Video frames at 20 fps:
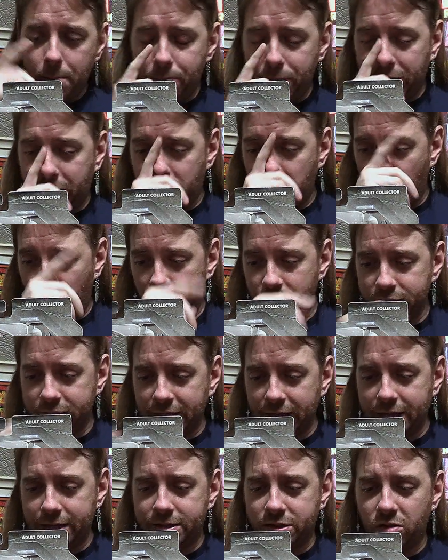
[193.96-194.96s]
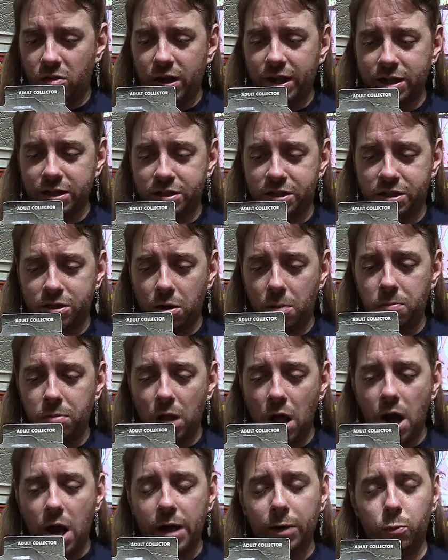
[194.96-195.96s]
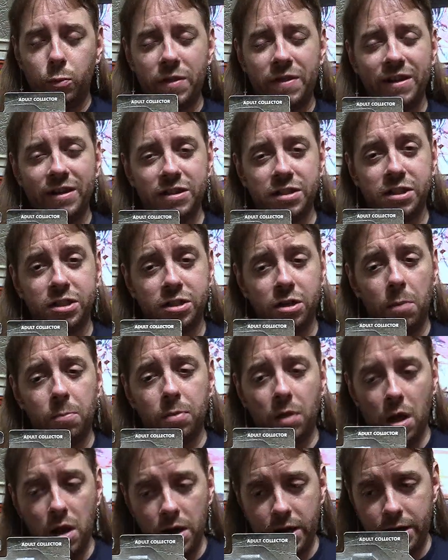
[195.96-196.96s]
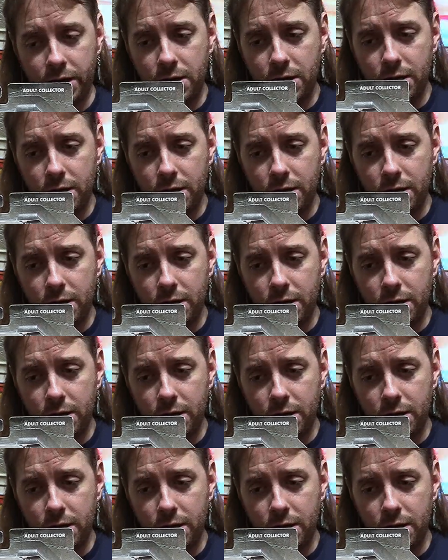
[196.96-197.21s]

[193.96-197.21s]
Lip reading: because it's like a subline within a subline.